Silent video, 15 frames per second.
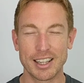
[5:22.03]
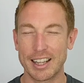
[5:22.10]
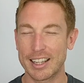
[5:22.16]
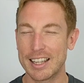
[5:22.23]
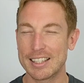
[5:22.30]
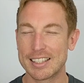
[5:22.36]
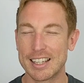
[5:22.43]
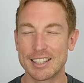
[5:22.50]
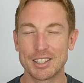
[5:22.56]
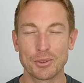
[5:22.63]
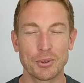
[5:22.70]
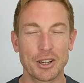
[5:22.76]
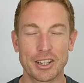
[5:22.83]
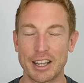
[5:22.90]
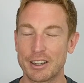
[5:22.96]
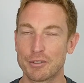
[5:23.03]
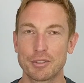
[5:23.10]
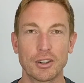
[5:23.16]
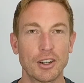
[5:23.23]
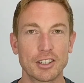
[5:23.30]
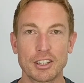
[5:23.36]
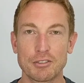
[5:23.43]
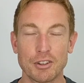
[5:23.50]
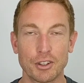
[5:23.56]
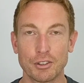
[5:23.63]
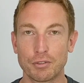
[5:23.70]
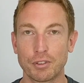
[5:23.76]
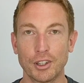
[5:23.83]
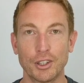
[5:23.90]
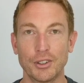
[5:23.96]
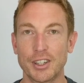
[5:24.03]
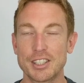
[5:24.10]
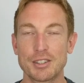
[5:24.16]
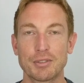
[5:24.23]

I get to the end of the workout and I feel like I've got the flu.